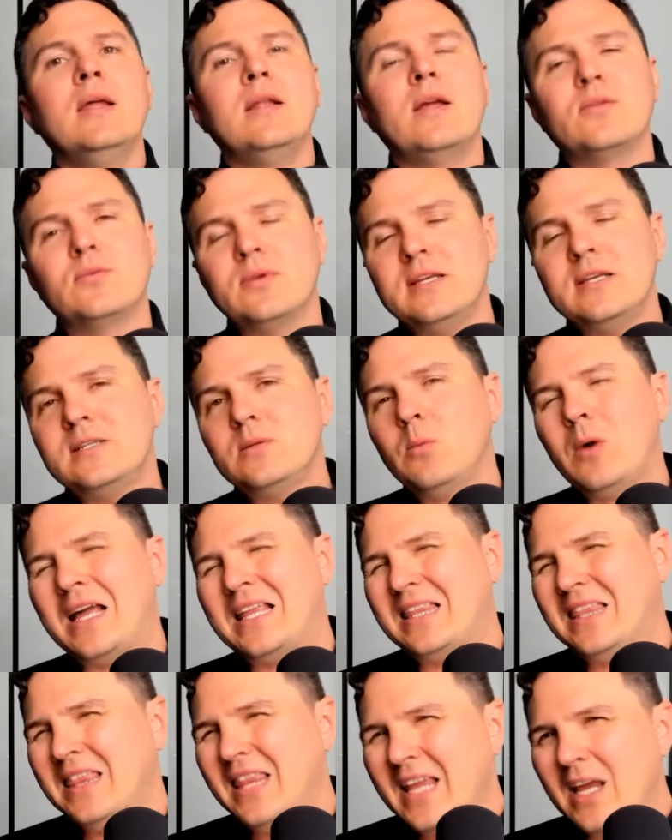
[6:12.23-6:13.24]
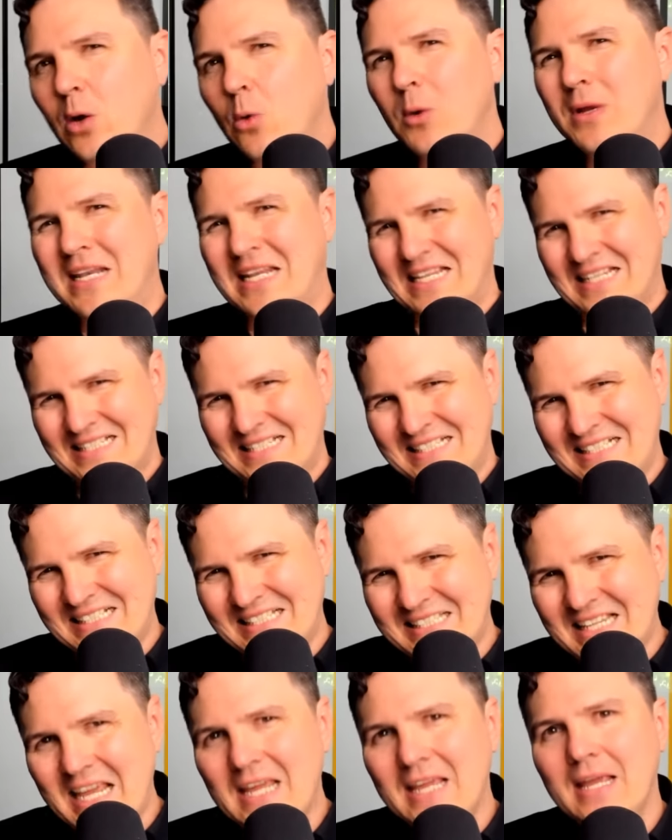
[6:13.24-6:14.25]
Now, the reason why liquid
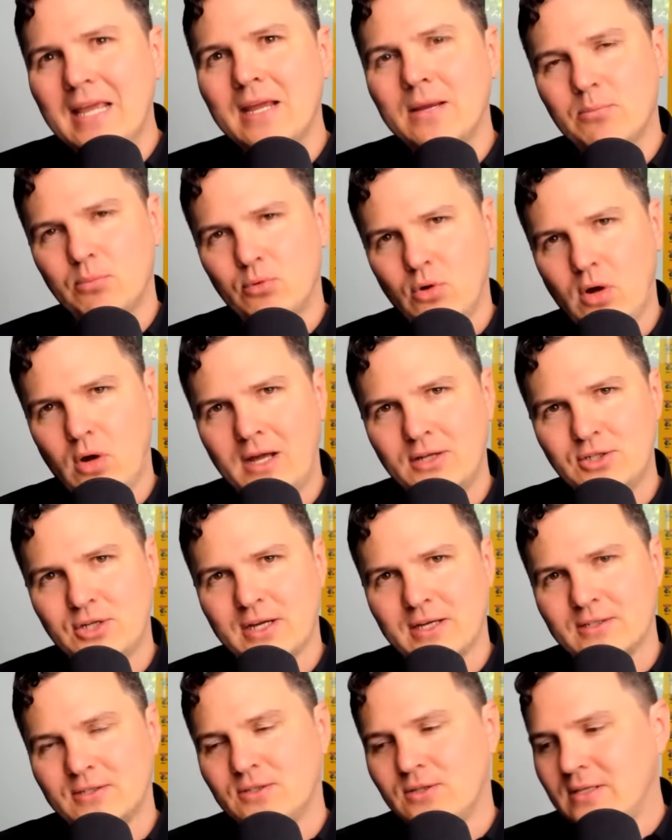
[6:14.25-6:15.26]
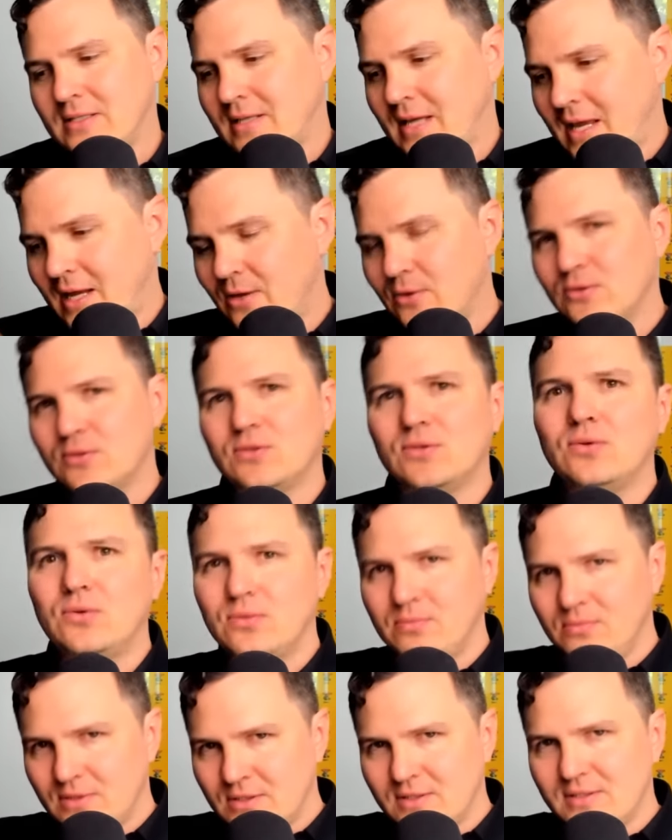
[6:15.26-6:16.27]
staking projects, so you take your S O
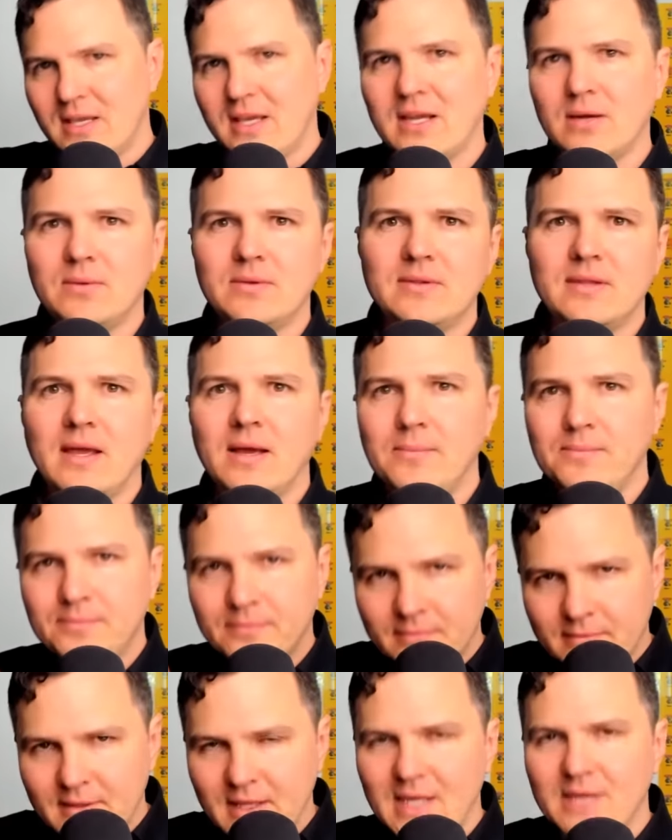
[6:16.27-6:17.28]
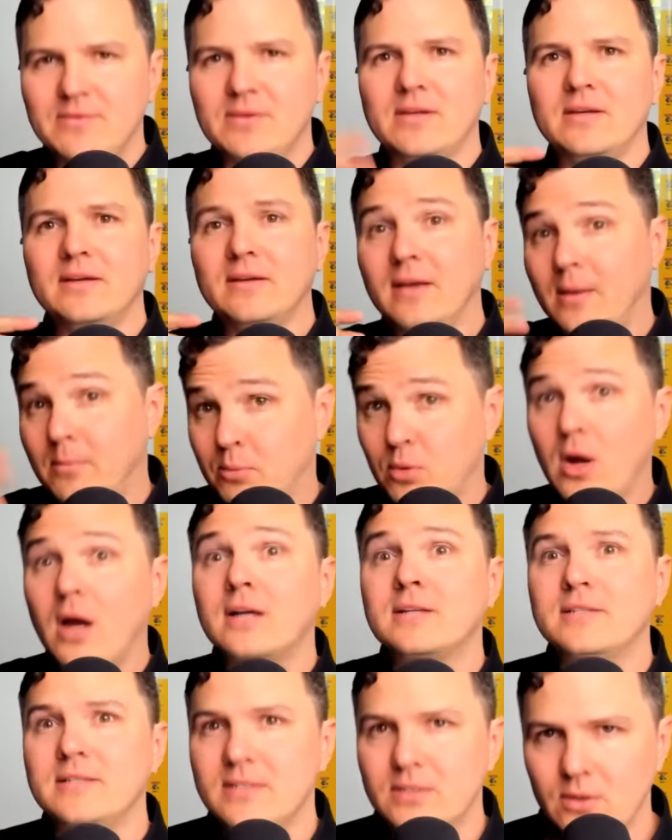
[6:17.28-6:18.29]
L, you stake it with them, they give you a, a
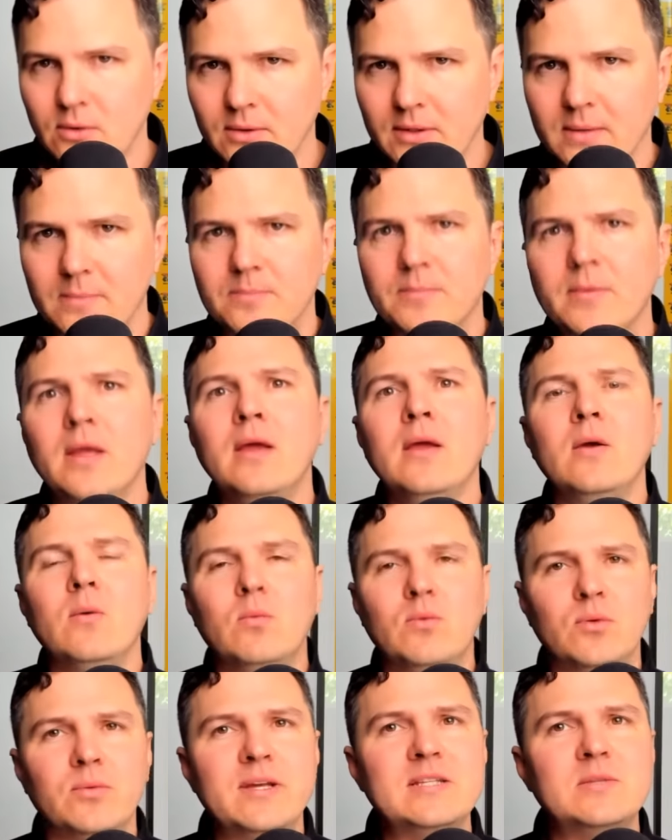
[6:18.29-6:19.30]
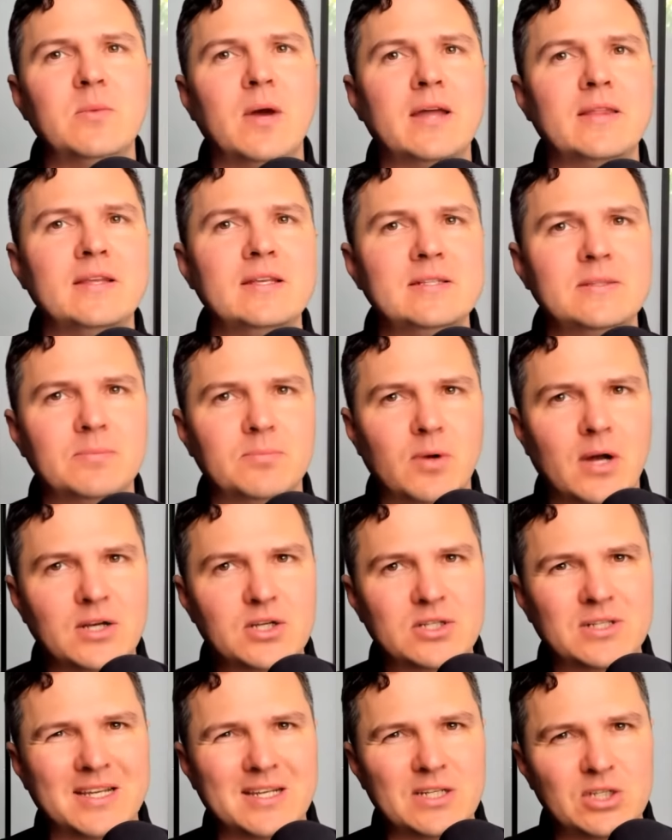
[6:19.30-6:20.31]
proxy token. The reason why these
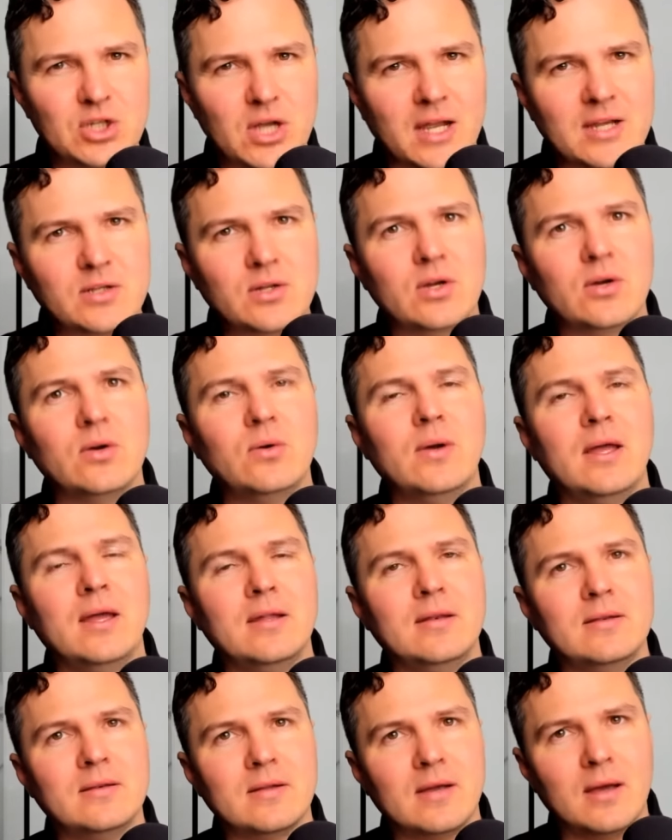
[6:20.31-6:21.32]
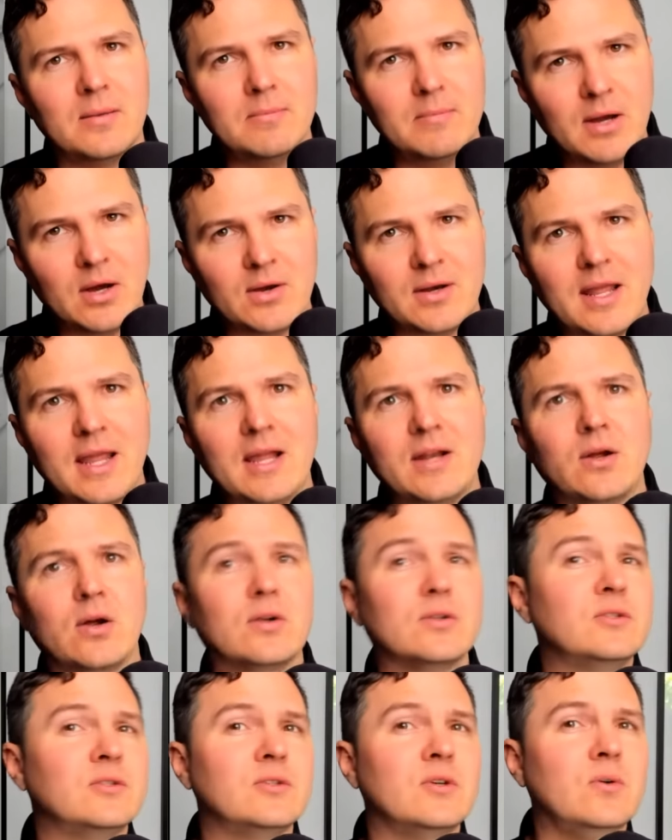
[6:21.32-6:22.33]
projects like Jito and uh, Marinade
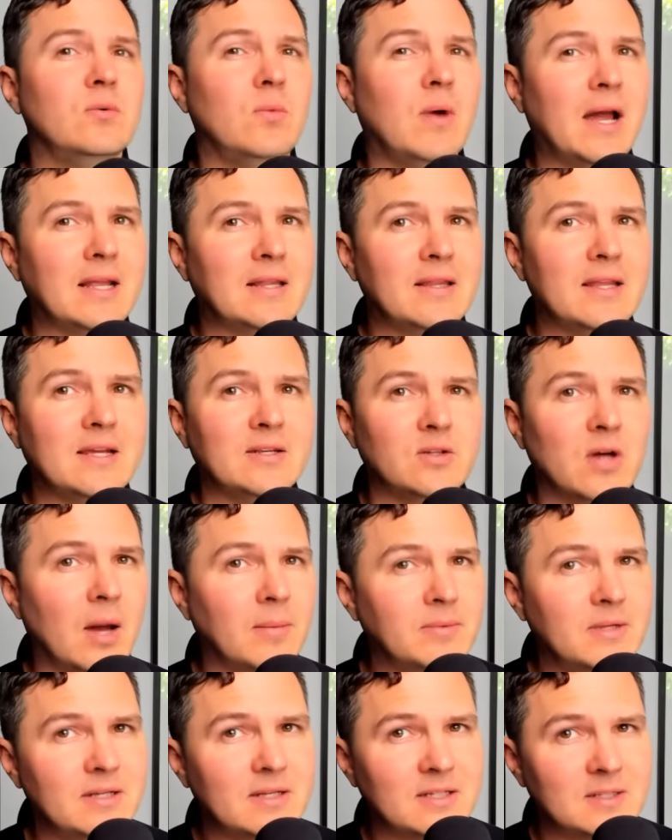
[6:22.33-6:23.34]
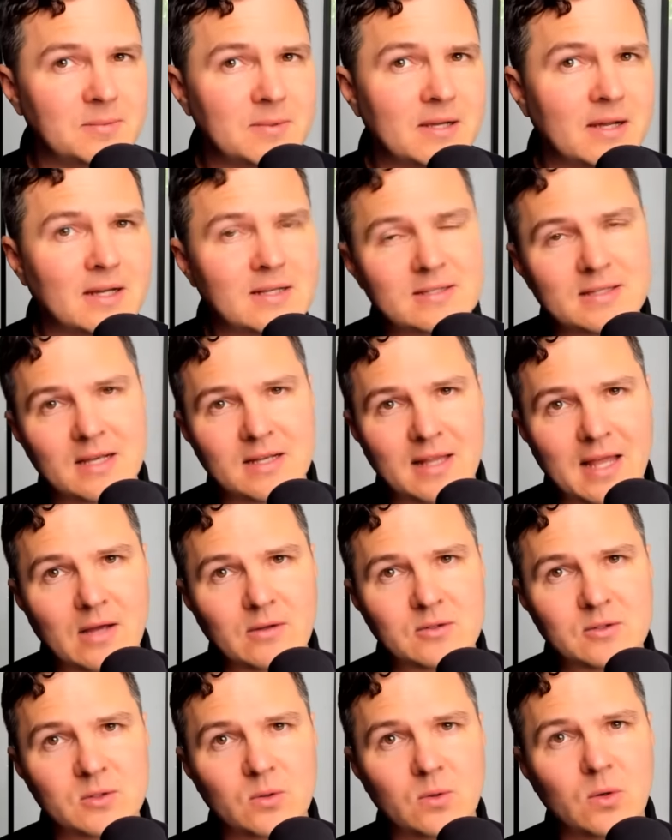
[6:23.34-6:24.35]
are so widely adopted is because they allow
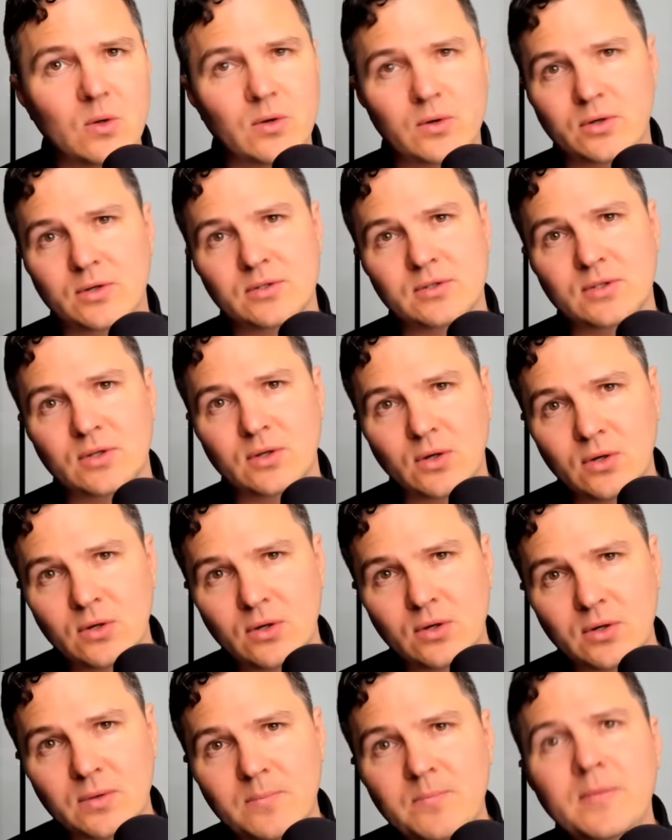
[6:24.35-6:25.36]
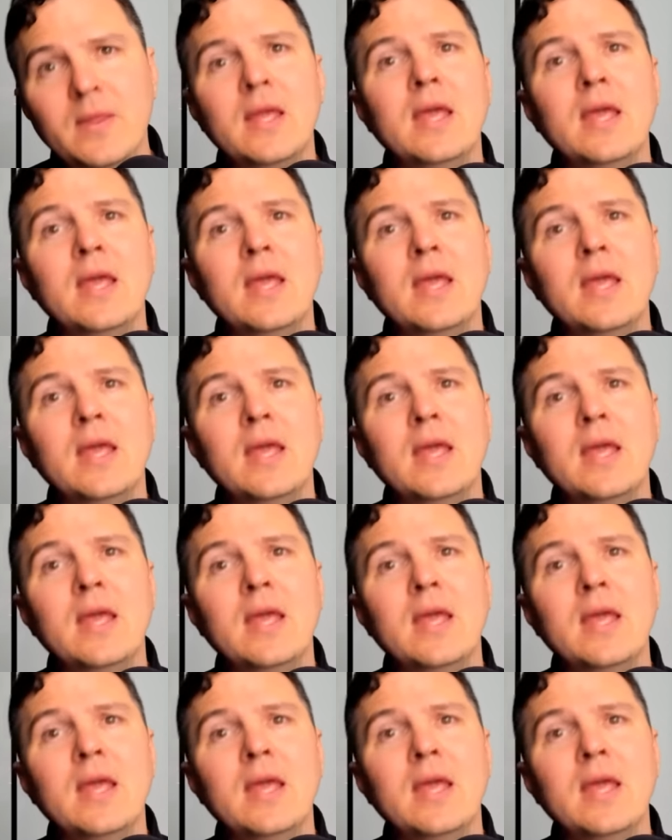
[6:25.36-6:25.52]
S O L holders to earn